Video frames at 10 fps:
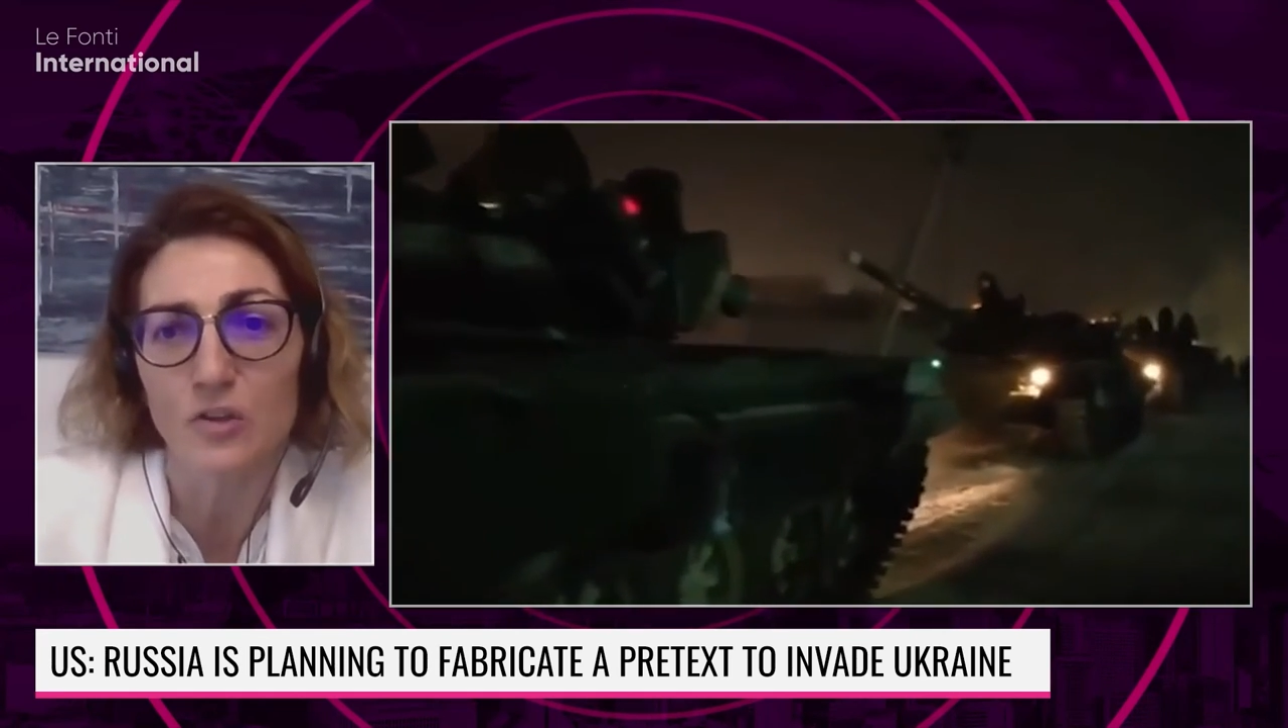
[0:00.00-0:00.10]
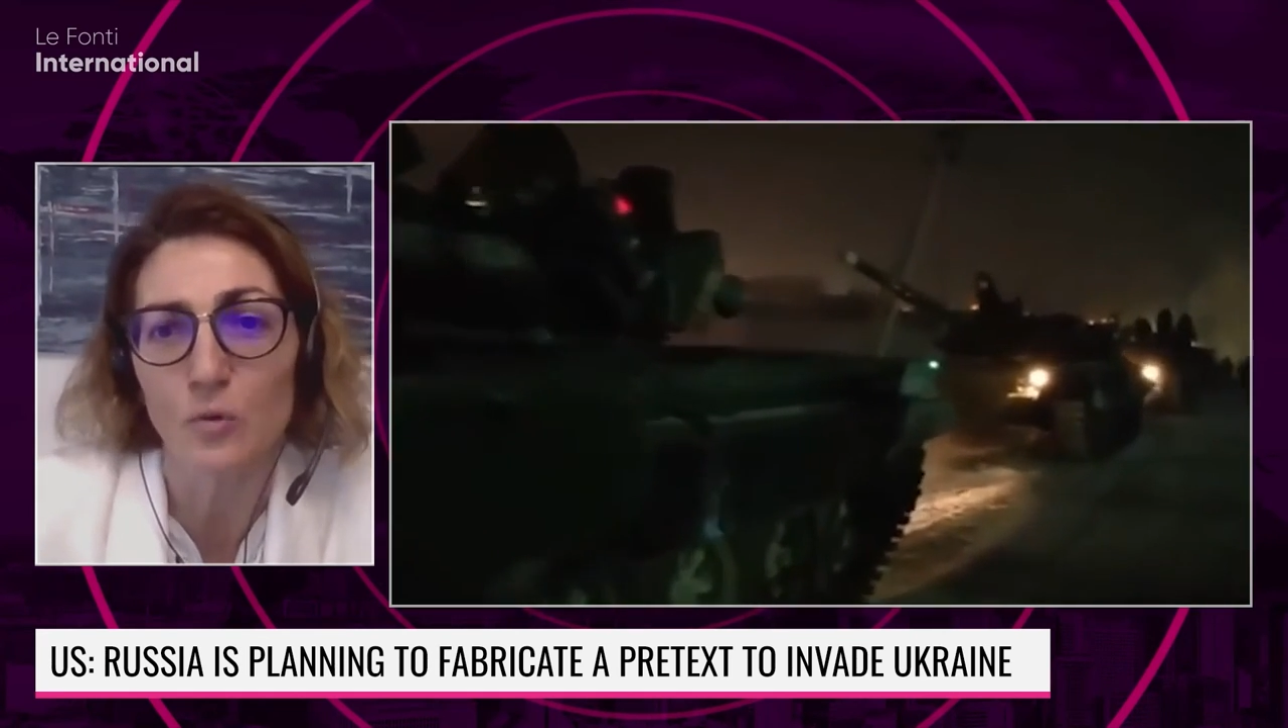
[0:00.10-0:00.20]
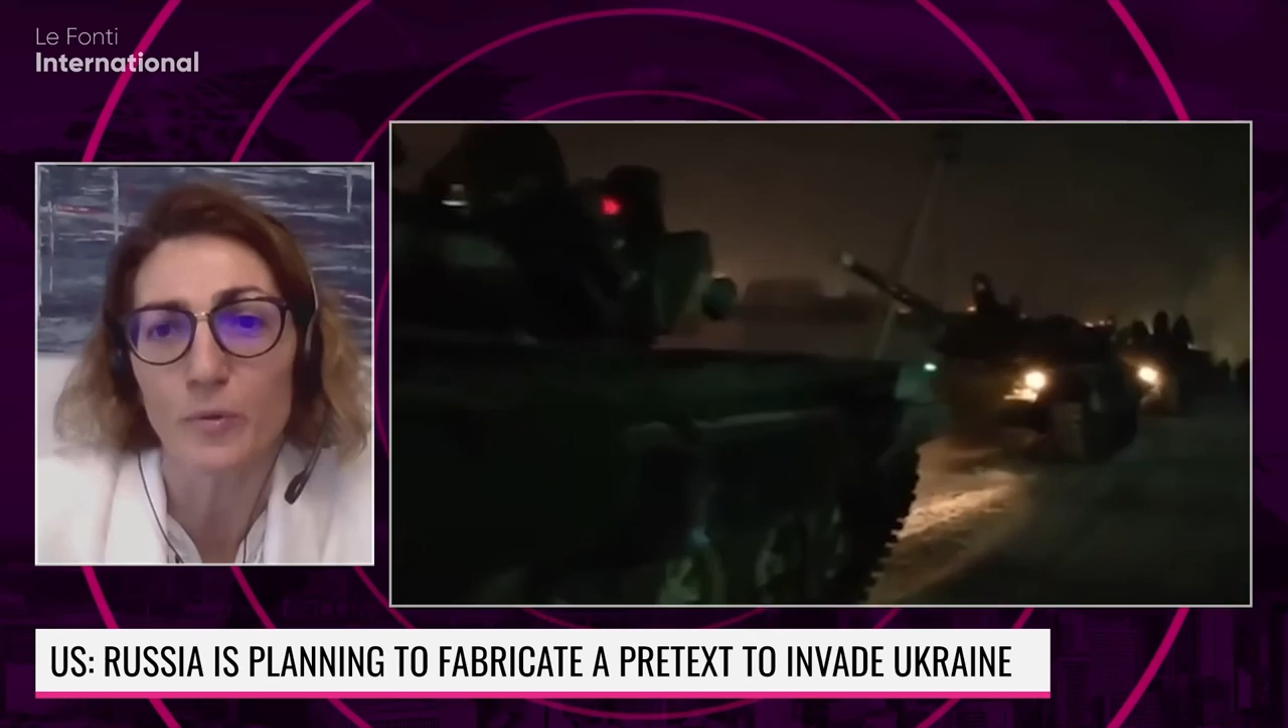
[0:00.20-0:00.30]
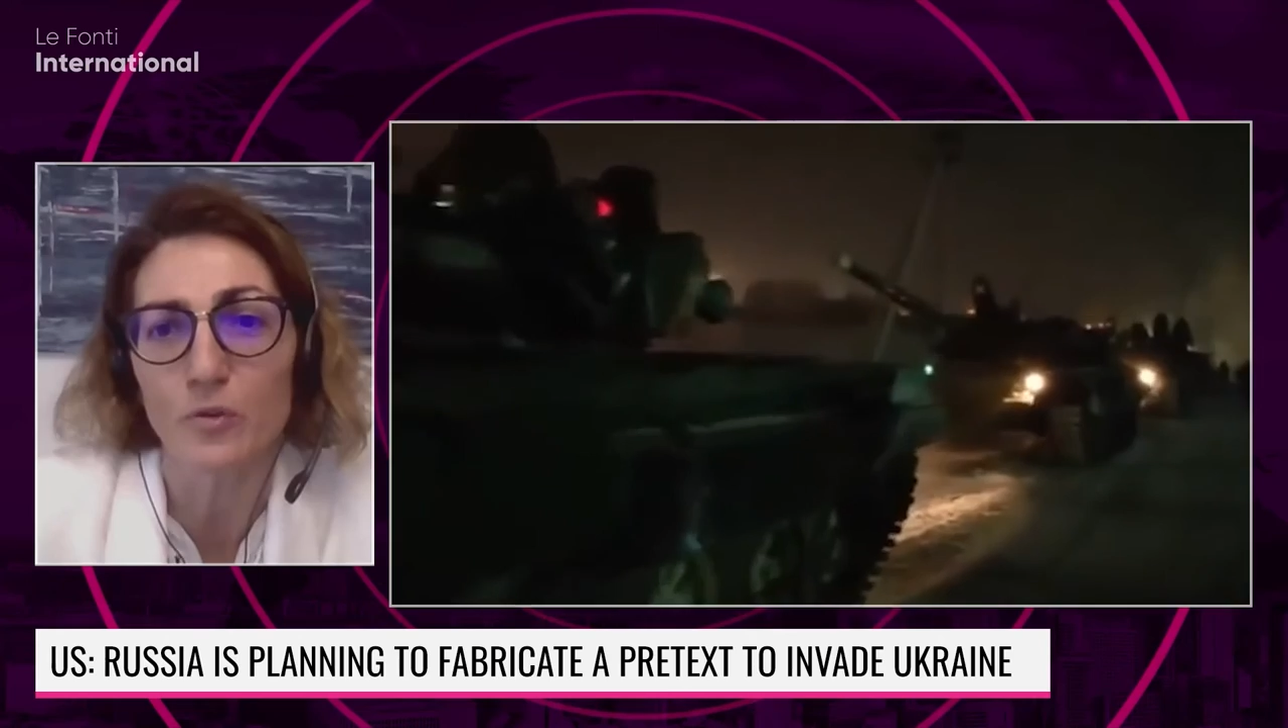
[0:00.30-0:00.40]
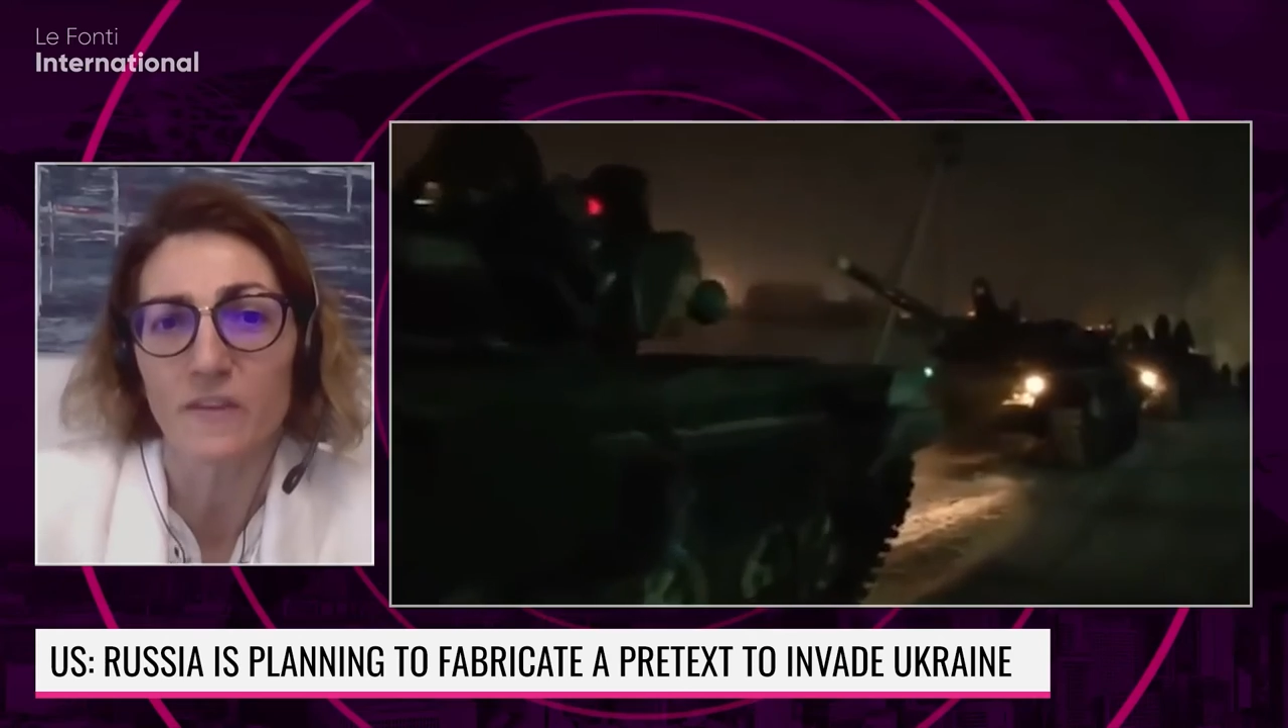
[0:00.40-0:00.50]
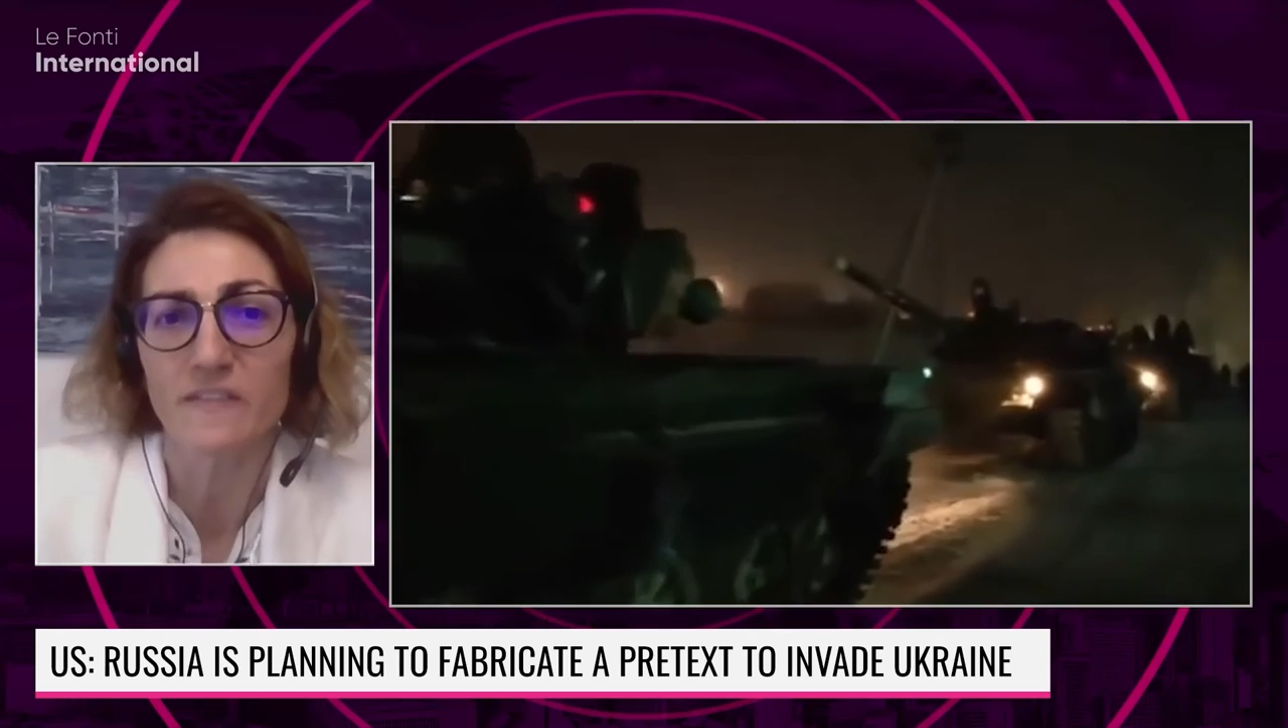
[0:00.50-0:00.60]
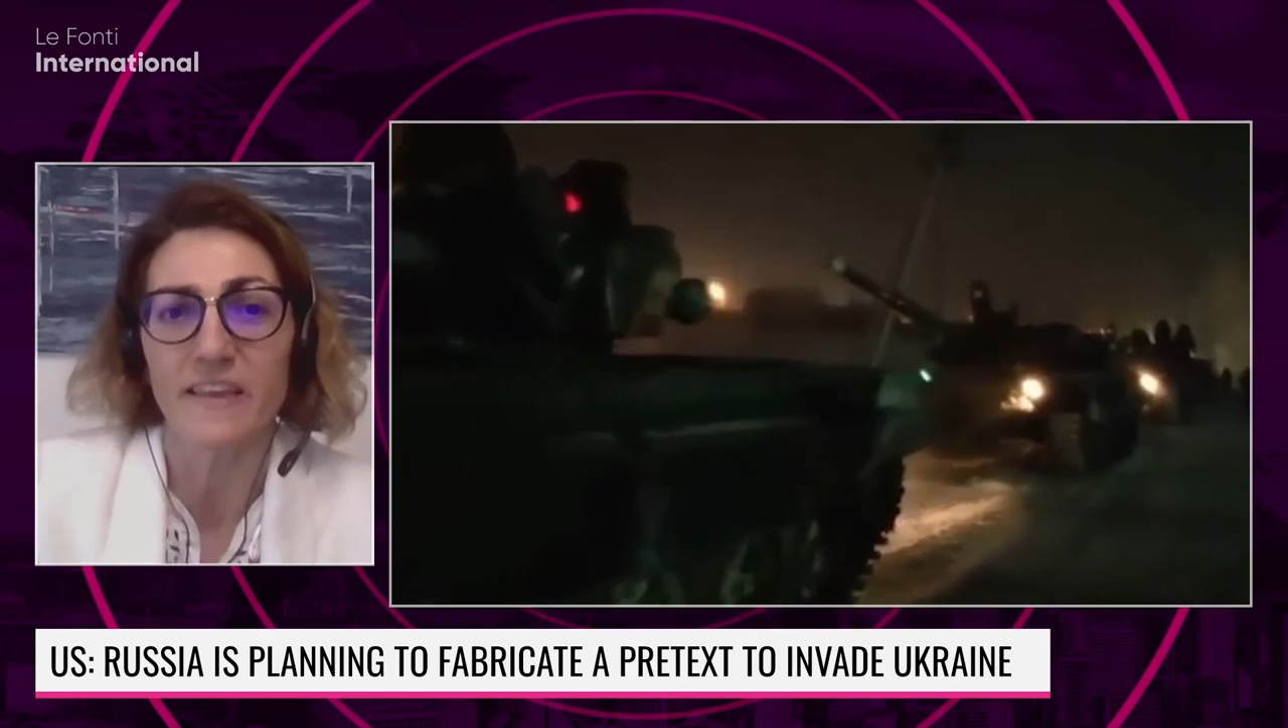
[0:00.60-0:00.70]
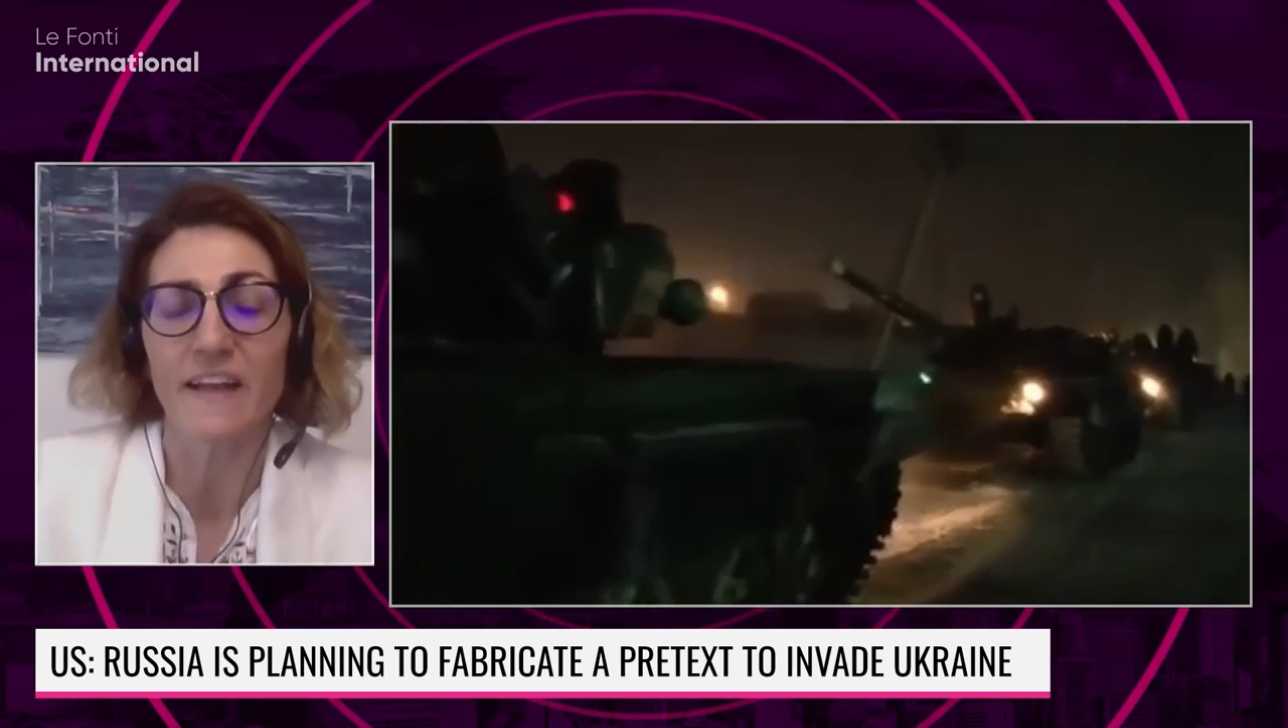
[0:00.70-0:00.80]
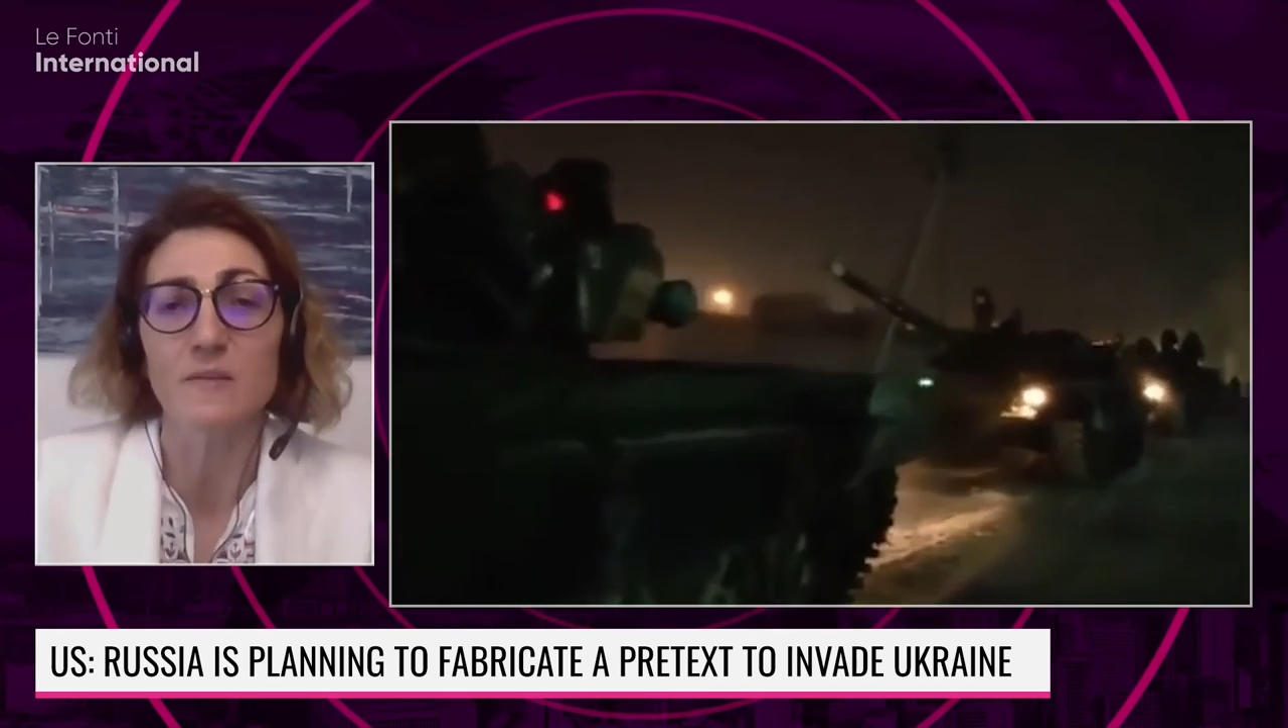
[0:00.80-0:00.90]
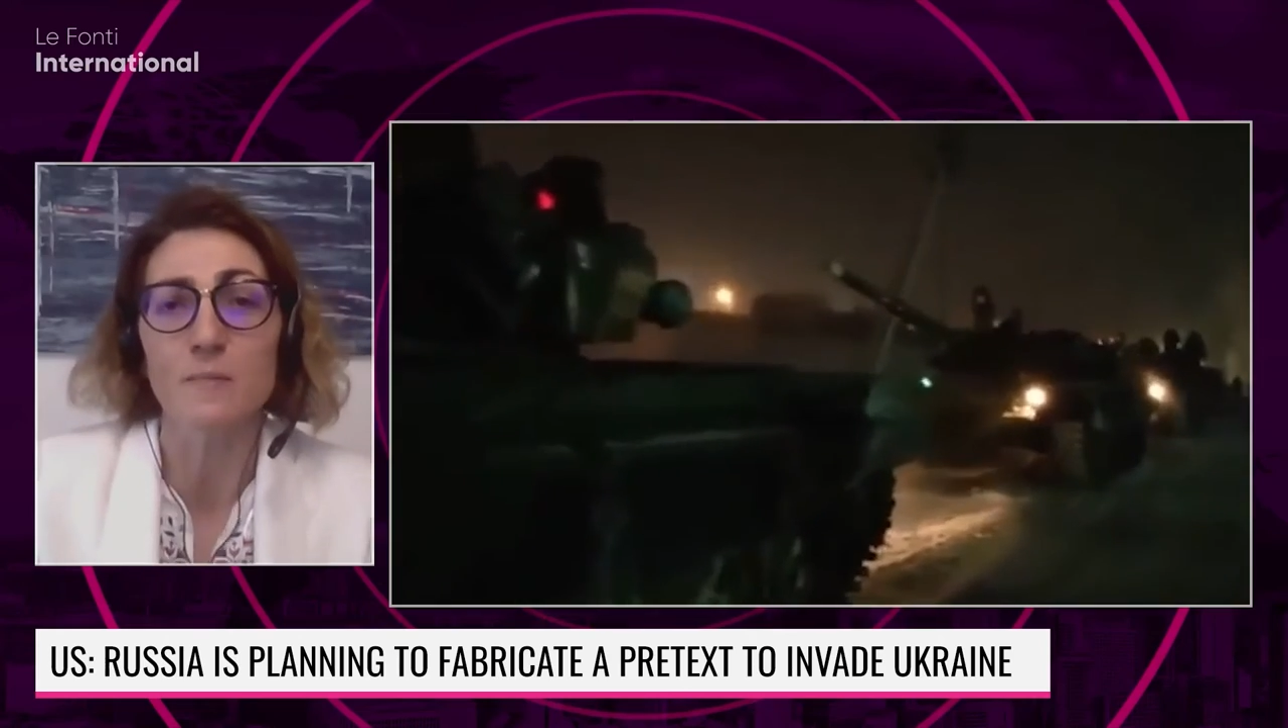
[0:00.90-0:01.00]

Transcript: European Union's gas